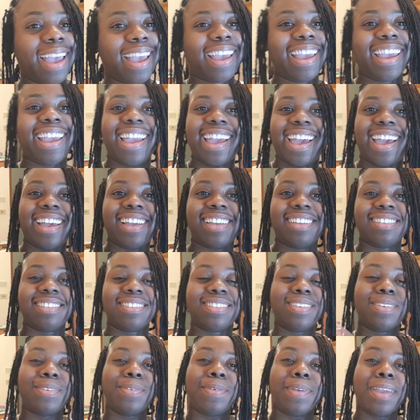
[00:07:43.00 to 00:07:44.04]
Hey guys,
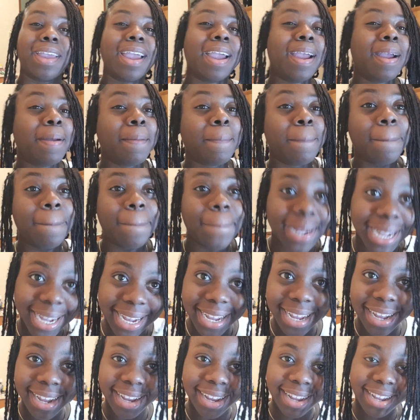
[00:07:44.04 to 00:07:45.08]
so we are
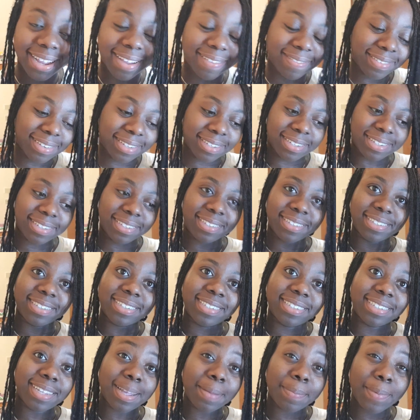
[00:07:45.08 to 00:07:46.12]
back after a
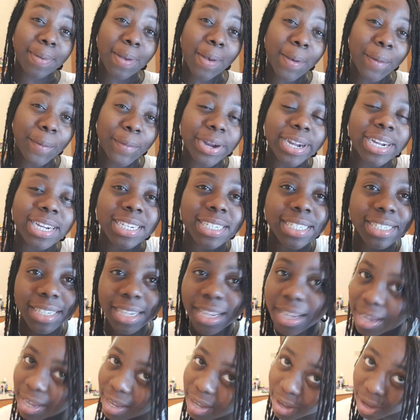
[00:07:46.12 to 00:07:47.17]
couple hours.
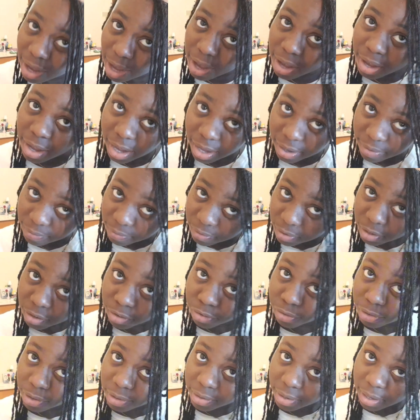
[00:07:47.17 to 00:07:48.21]
I
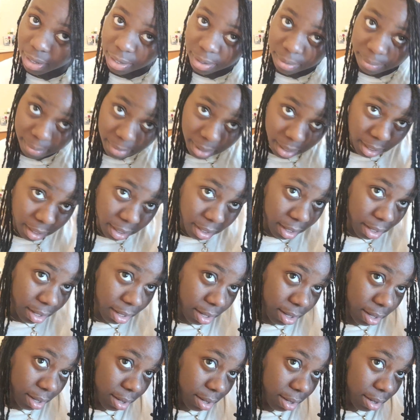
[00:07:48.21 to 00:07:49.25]
finished retightening my
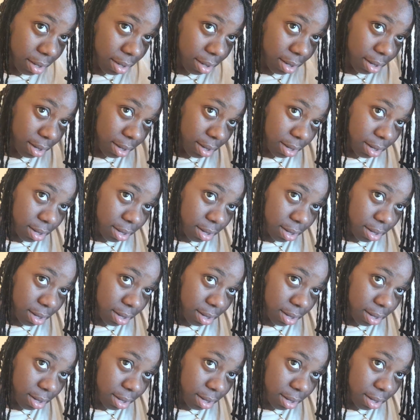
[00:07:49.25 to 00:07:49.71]
hair.